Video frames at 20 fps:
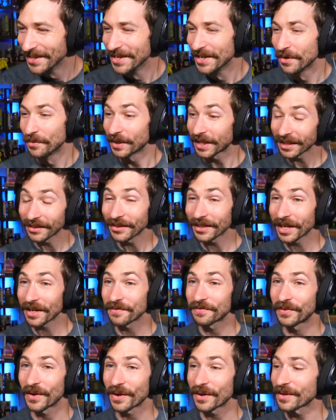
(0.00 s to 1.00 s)
we can look at
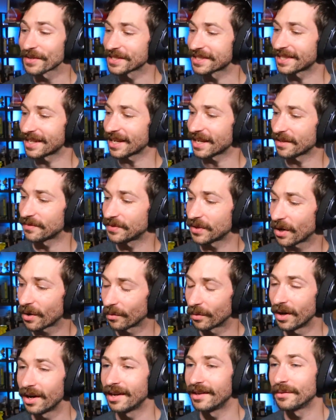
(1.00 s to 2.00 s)
photos today if y'all
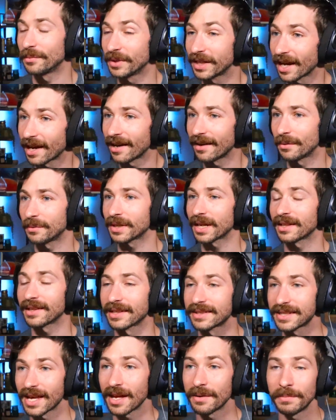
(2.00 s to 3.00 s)
want. We got we got
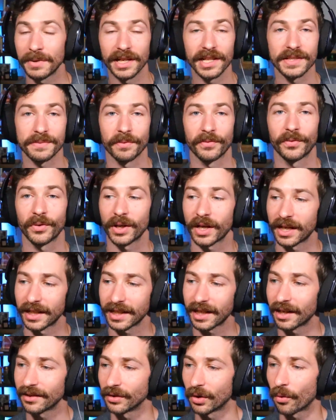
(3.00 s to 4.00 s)
like 10 minutes before I got to
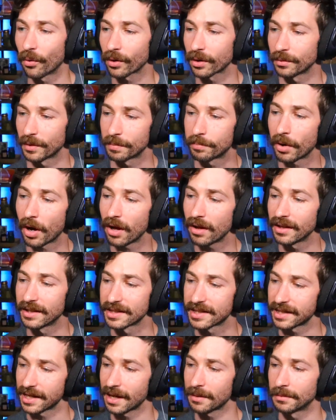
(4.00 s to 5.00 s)
get on the horn with Paul and
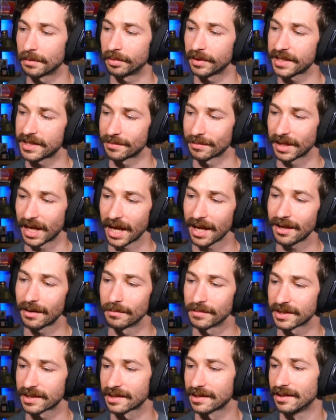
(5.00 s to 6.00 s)
Sam to play some
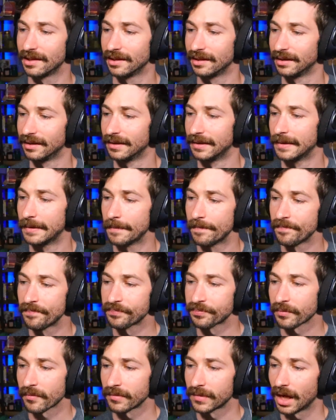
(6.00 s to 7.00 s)
games.
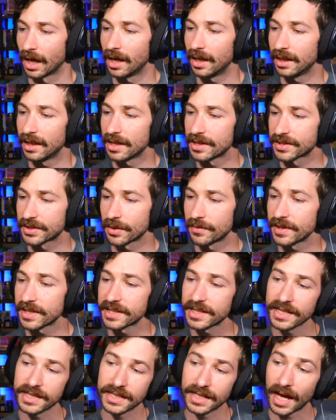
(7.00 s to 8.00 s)
Uh, so this
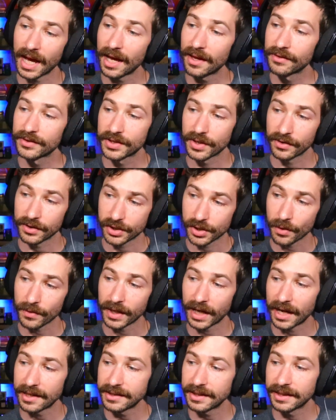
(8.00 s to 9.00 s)
does not. So the show that
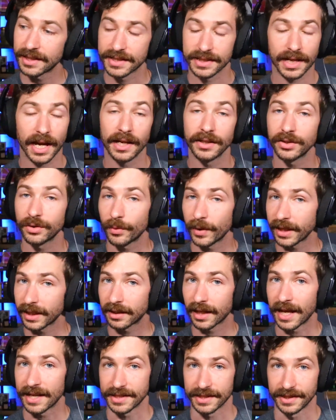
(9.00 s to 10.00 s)
I did does not do weight
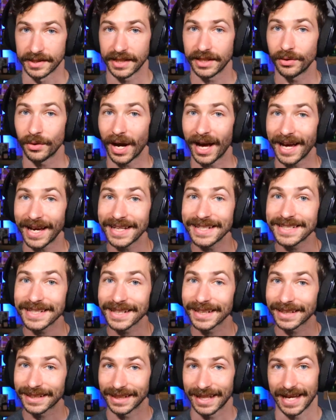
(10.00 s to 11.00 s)
classes. They do height
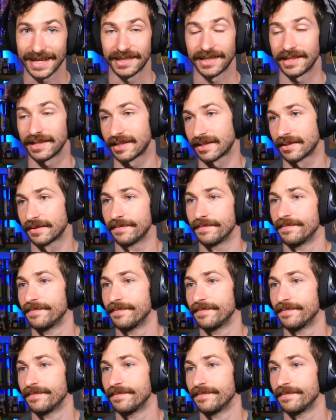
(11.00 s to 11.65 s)
classes.